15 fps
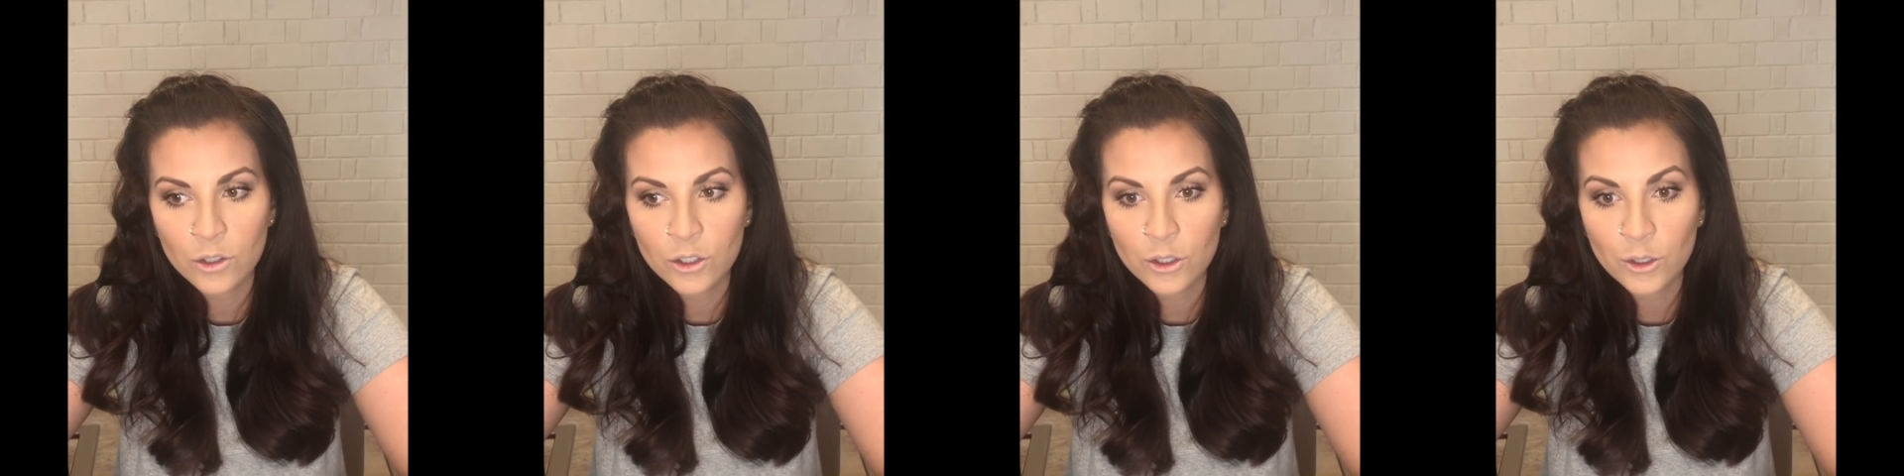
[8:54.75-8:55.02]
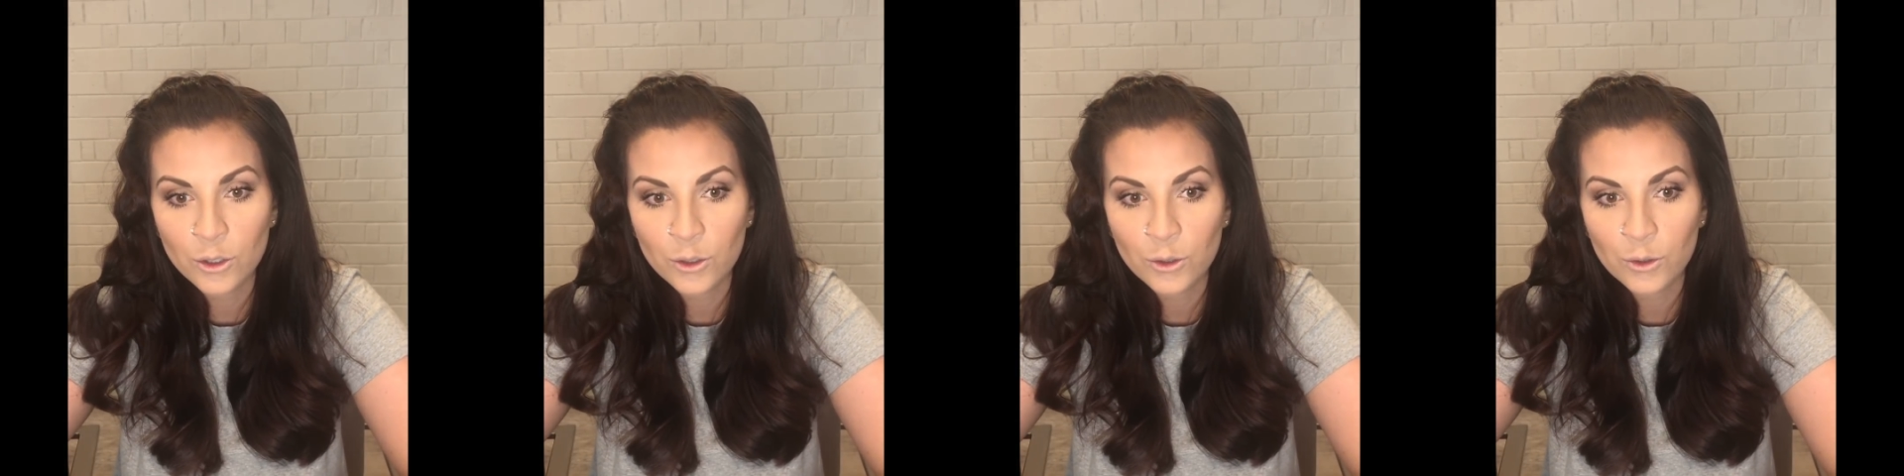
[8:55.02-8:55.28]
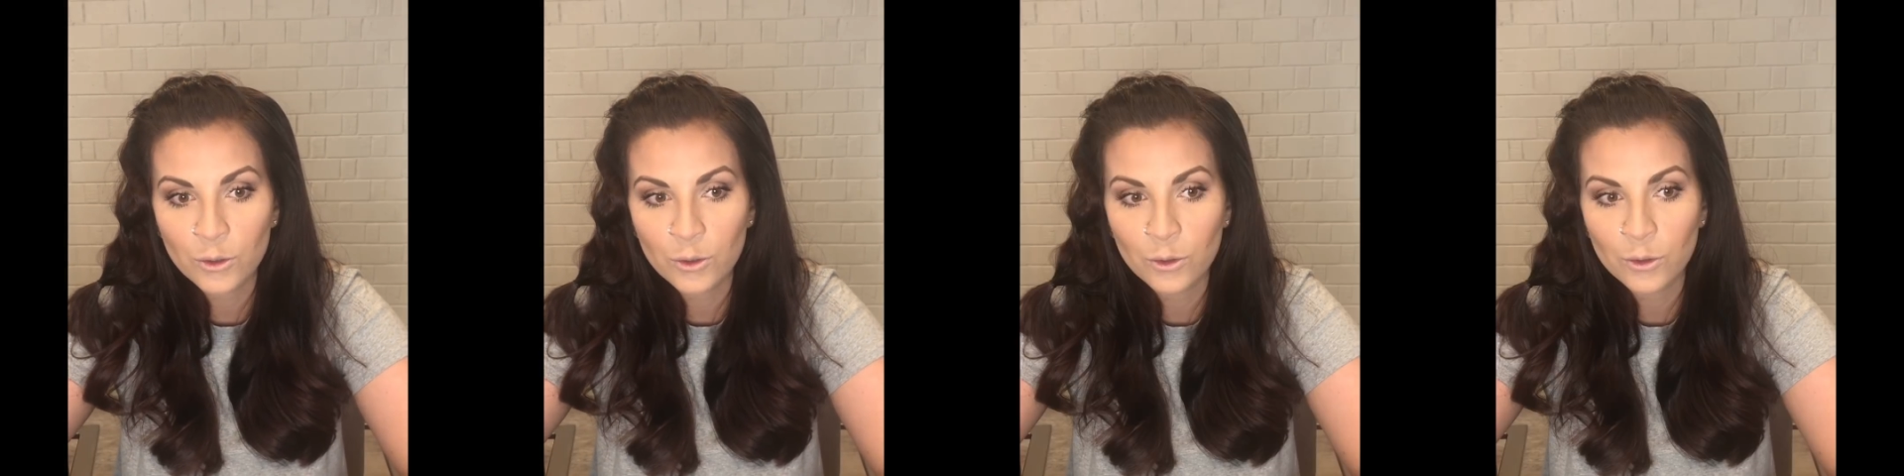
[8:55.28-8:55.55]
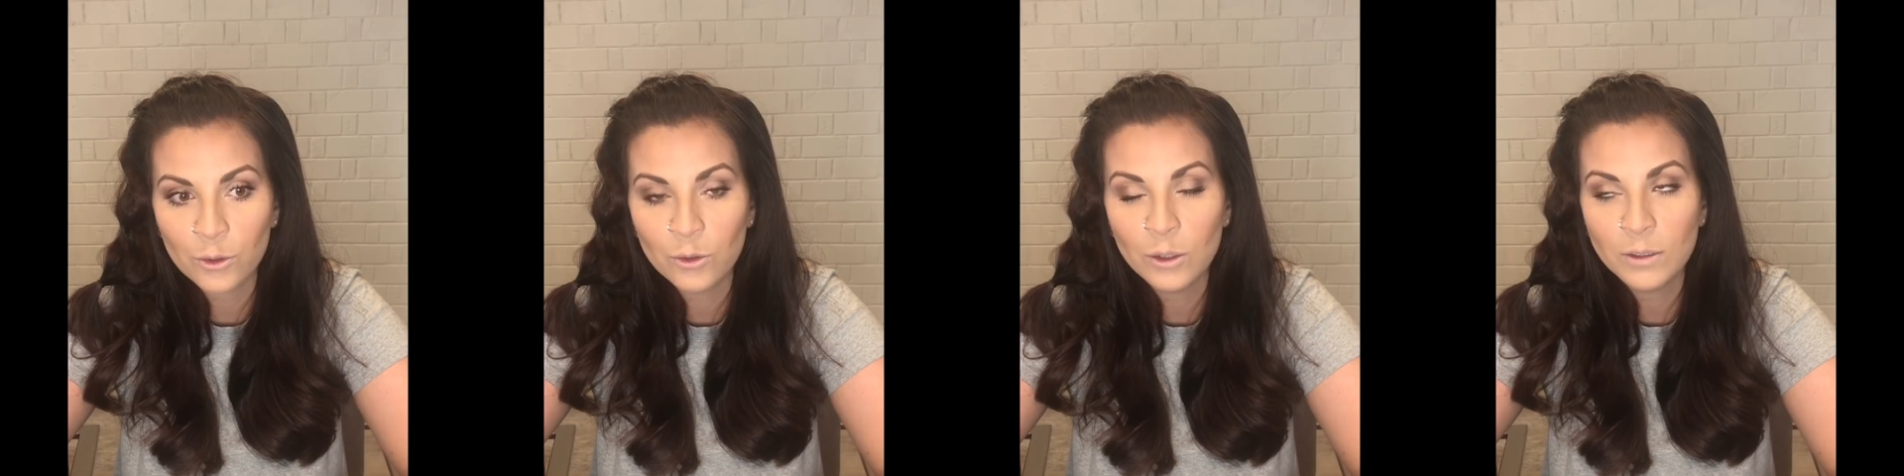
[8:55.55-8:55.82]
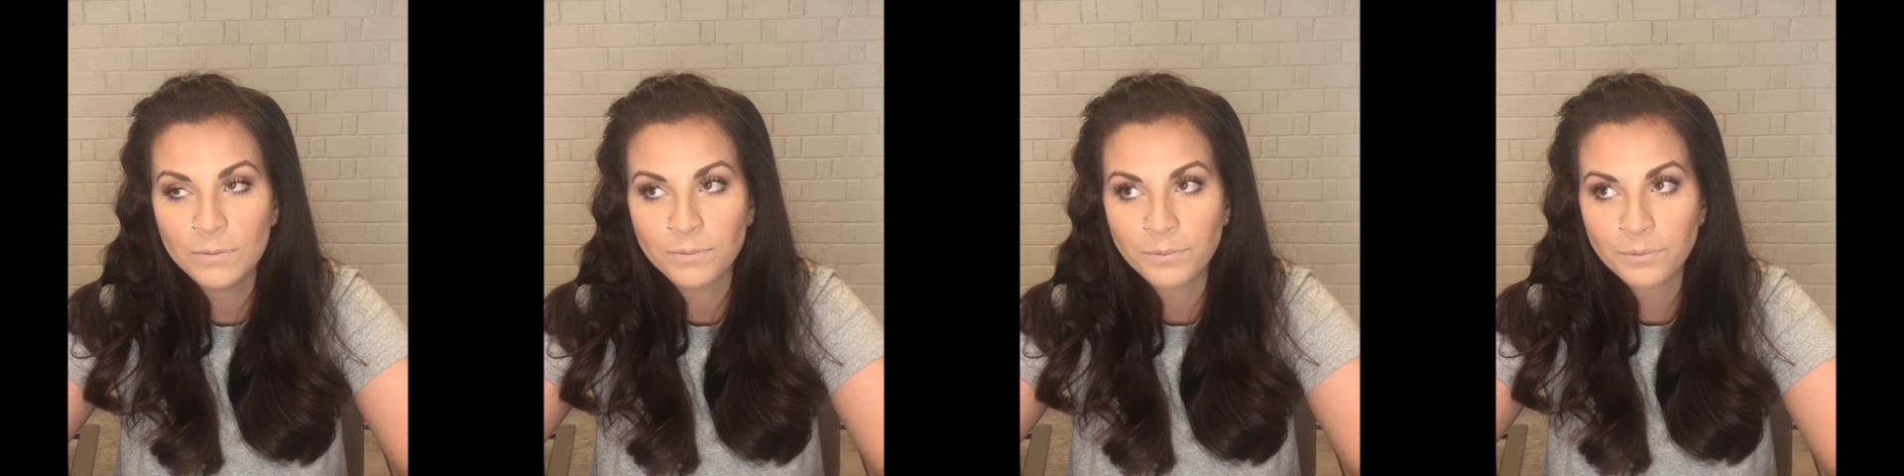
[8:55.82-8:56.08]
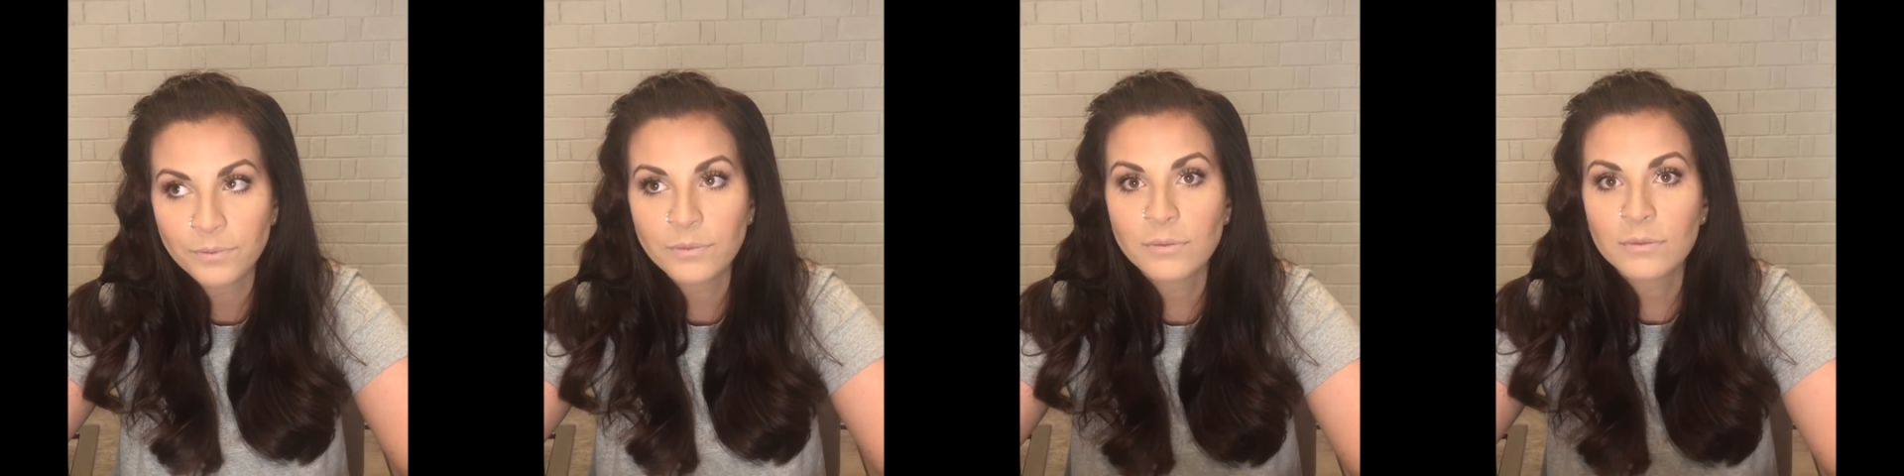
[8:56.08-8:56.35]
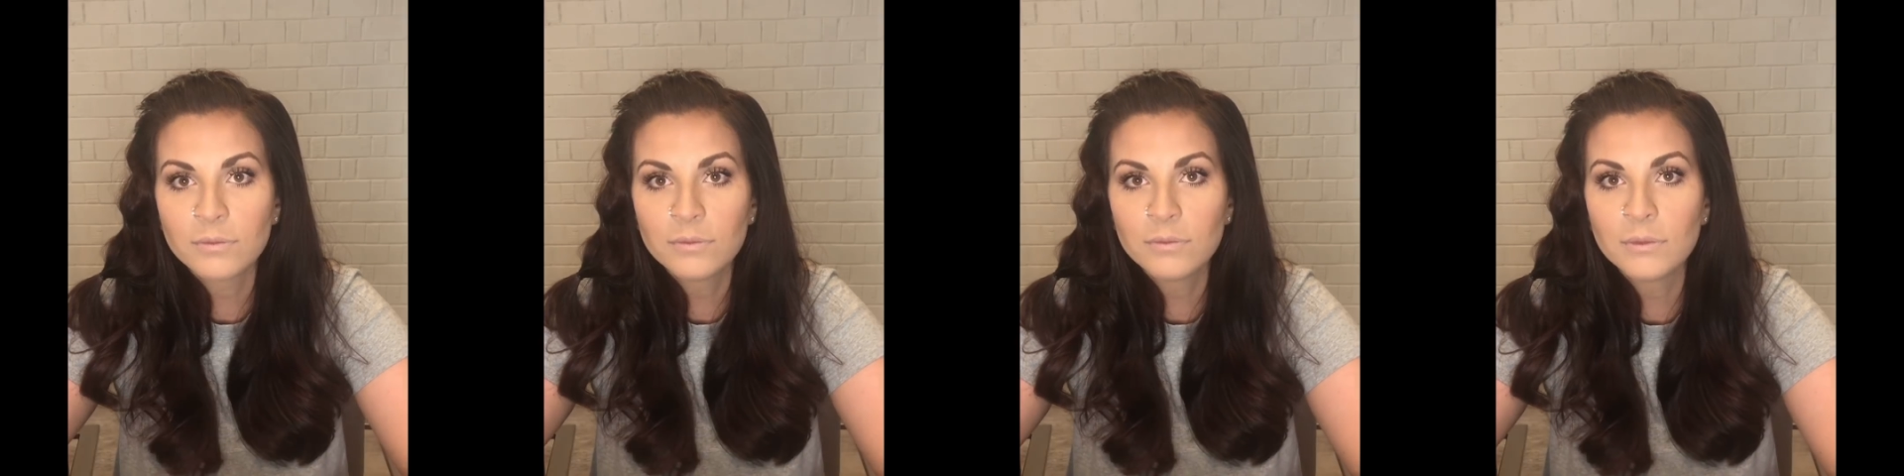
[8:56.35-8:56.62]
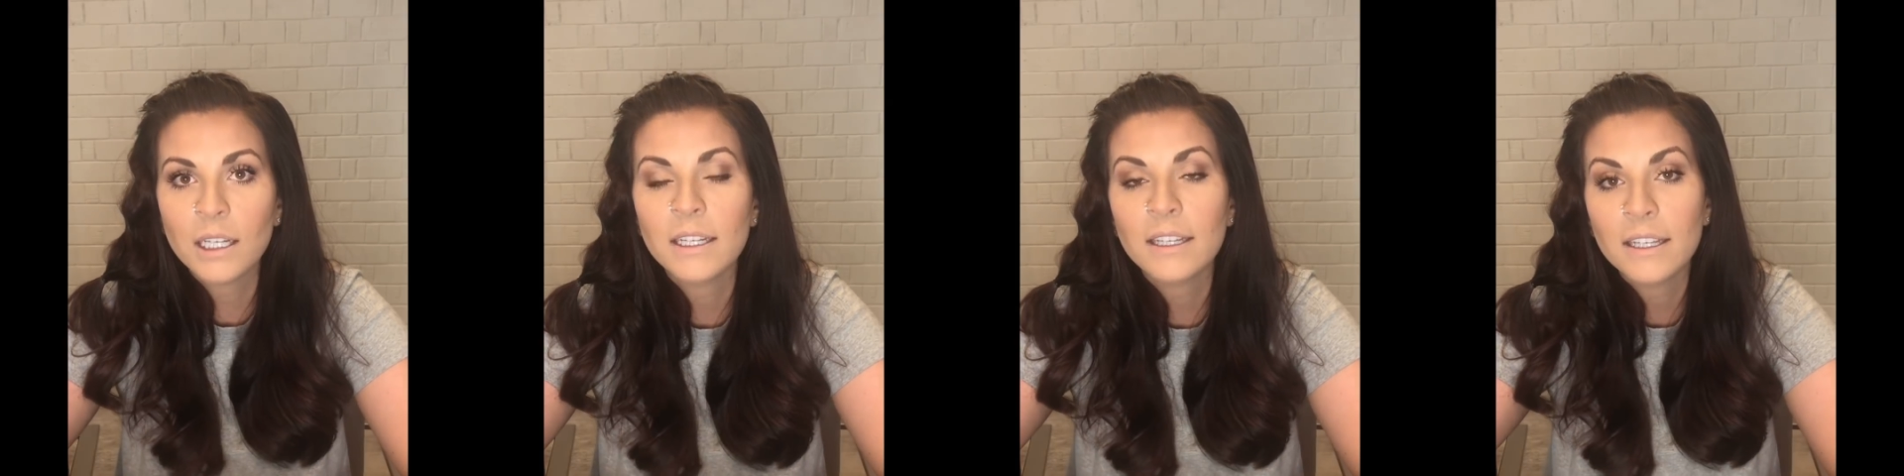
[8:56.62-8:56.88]
to
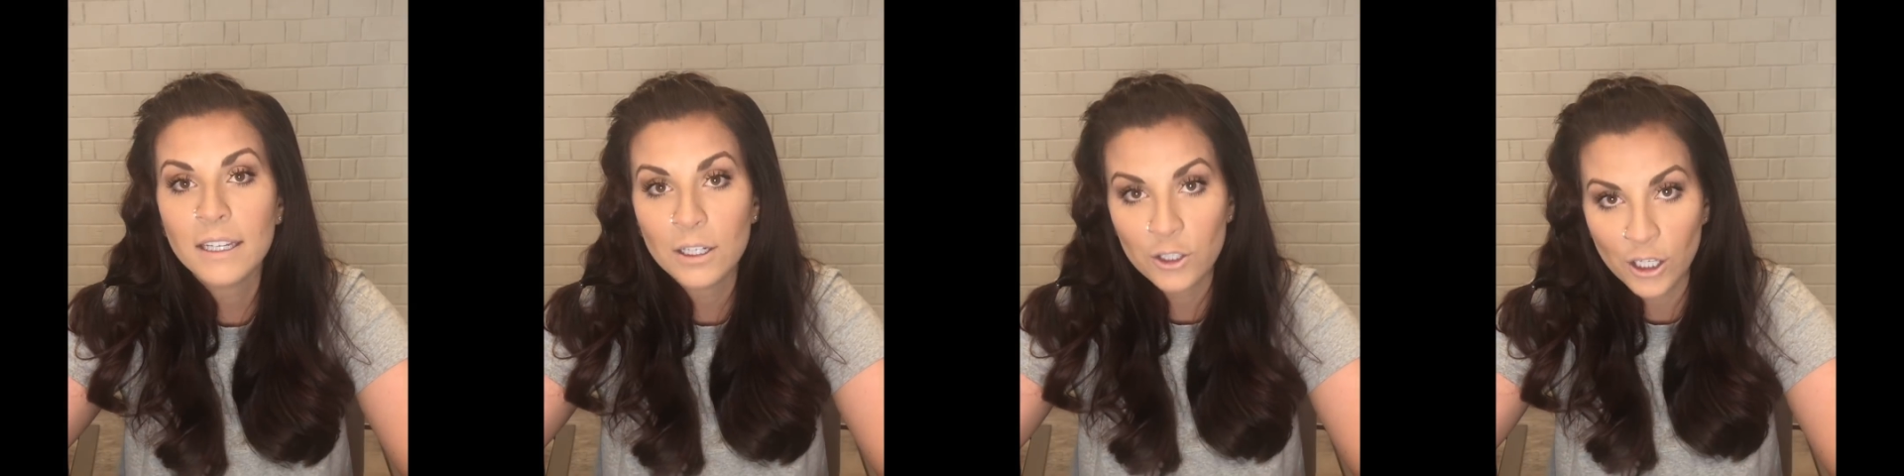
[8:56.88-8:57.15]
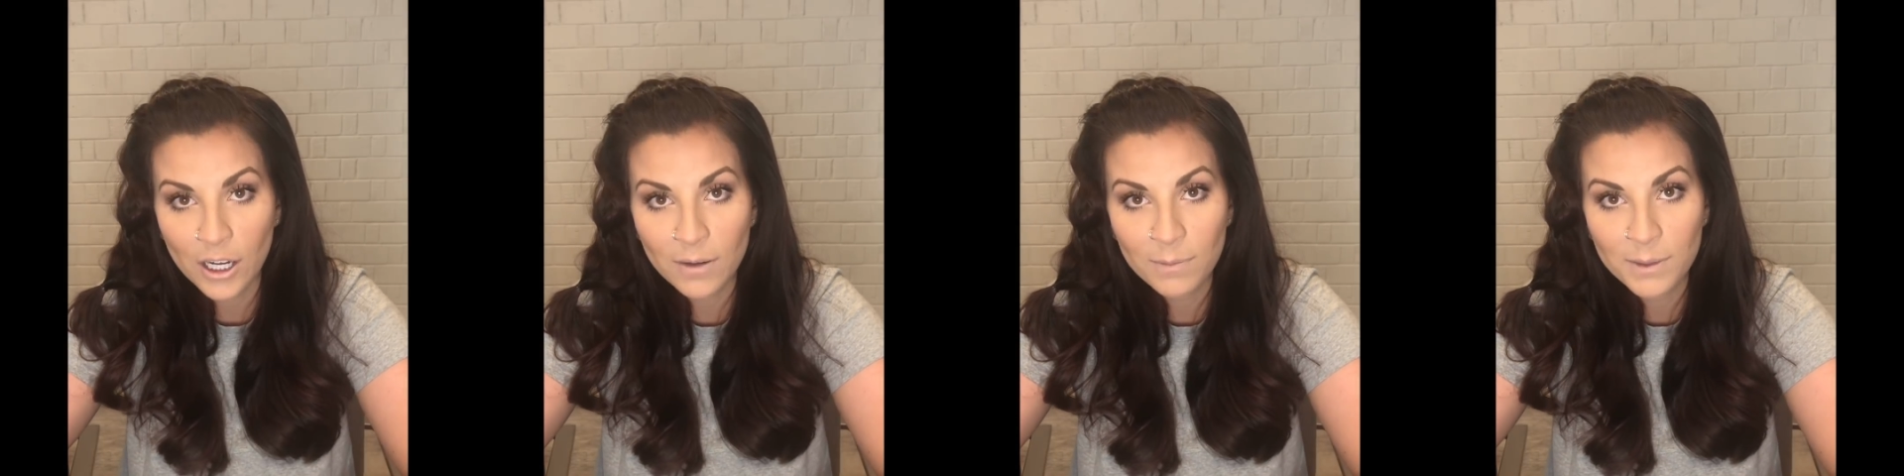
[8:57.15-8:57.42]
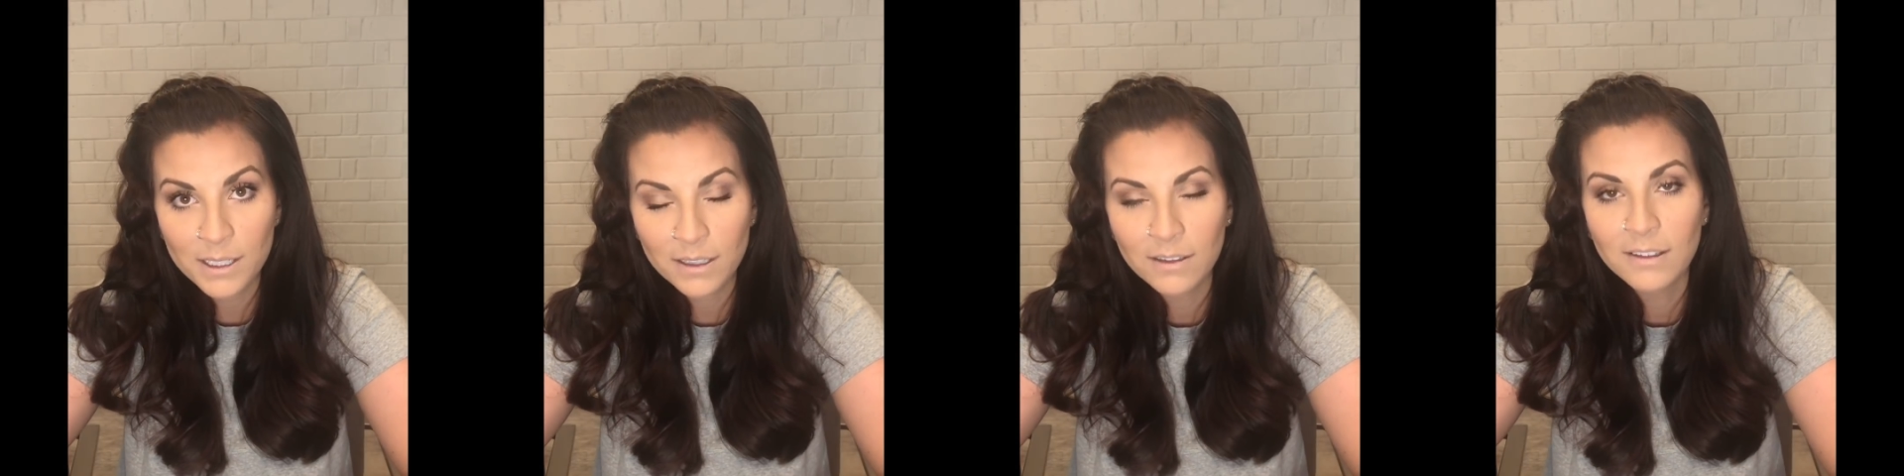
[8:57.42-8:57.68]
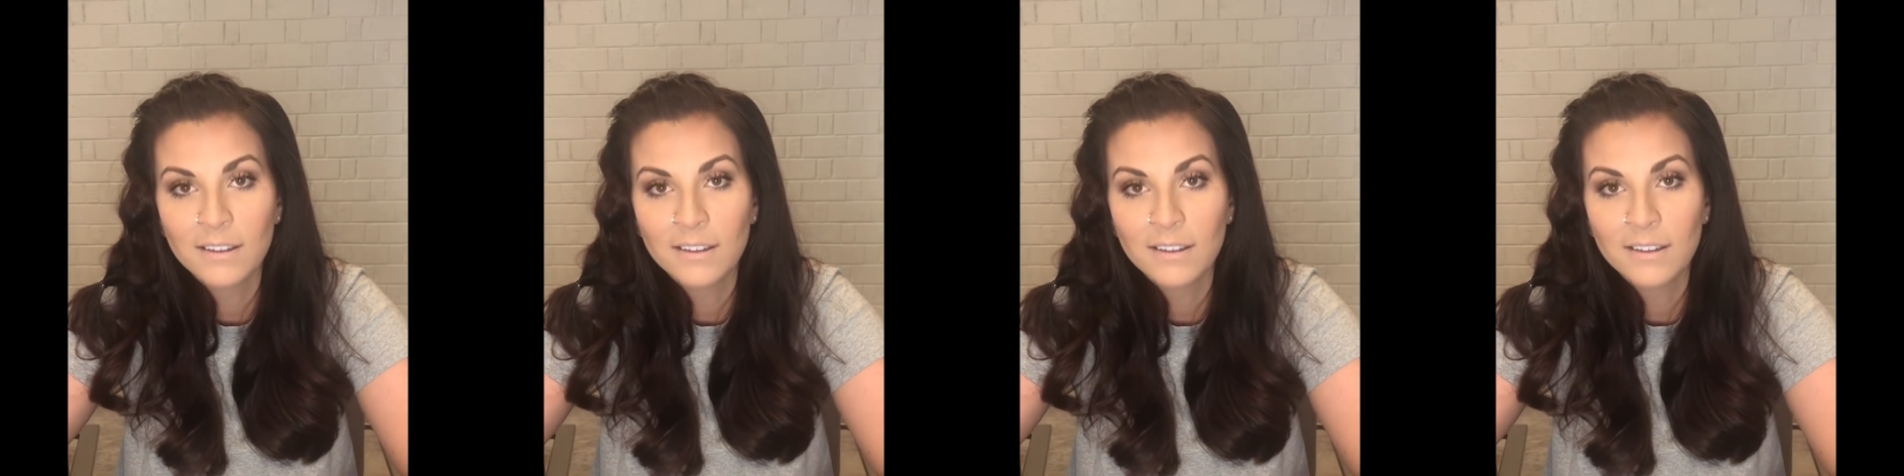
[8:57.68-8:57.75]
Egypt.